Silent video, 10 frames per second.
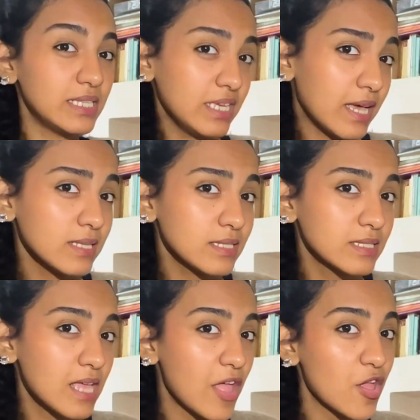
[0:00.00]
es?
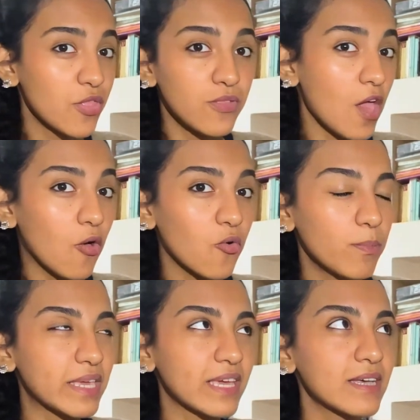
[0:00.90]
No,
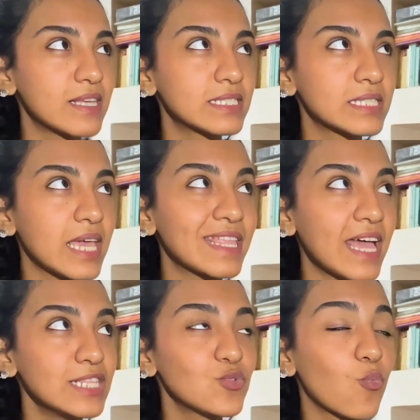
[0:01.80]
because it
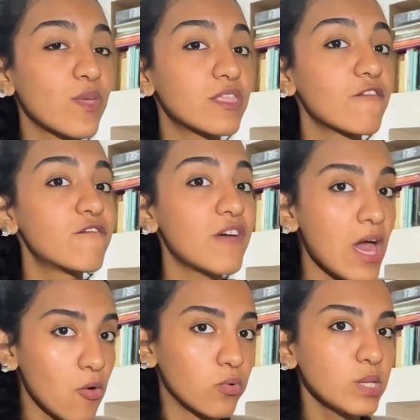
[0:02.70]
ends with the
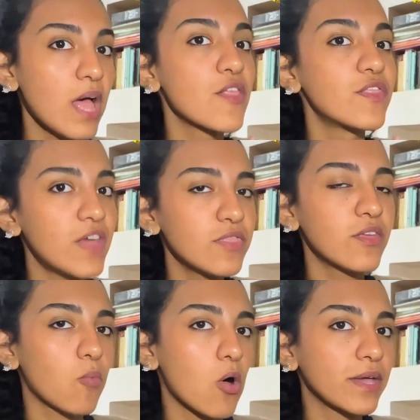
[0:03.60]
vowel, then the
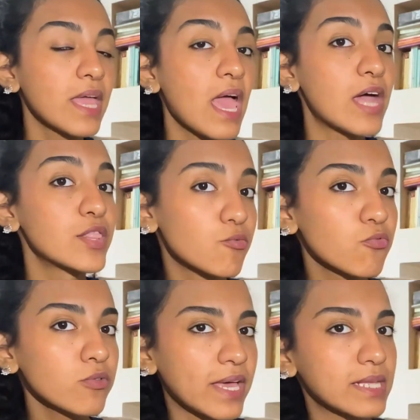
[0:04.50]
y, and the
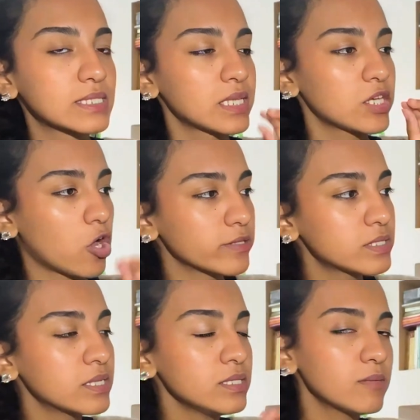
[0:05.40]
rule is
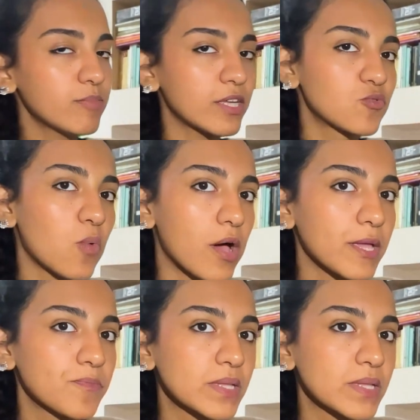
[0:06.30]
consonant plus y.